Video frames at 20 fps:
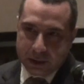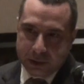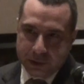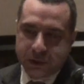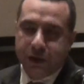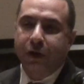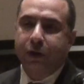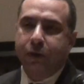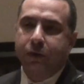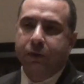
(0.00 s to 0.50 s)

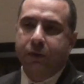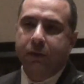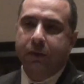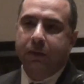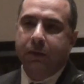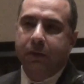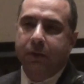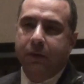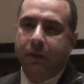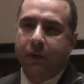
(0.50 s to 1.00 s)

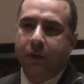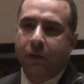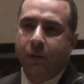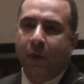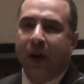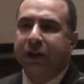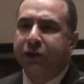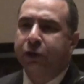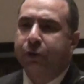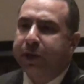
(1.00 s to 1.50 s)
So,
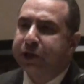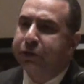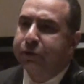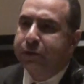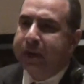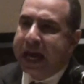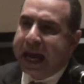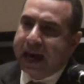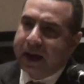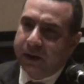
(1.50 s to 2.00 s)
what do we
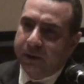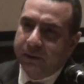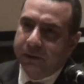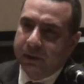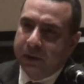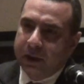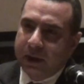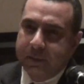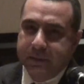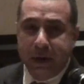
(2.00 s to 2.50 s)
do
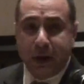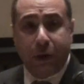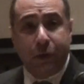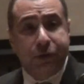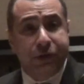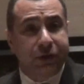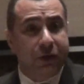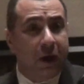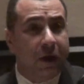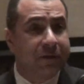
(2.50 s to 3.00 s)
now?
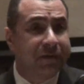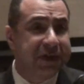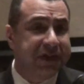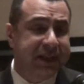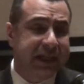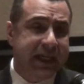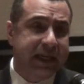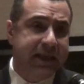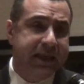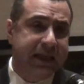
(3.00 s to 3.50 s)
Because
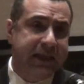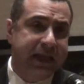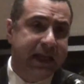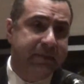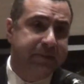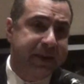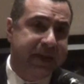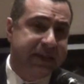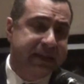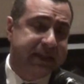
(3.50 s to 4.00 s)
obviously the
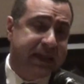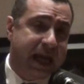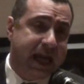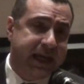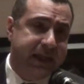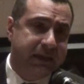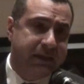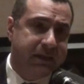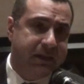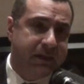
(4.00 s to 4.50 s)
deal been
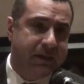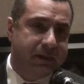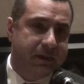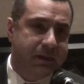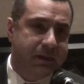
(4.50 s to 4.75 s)
signed.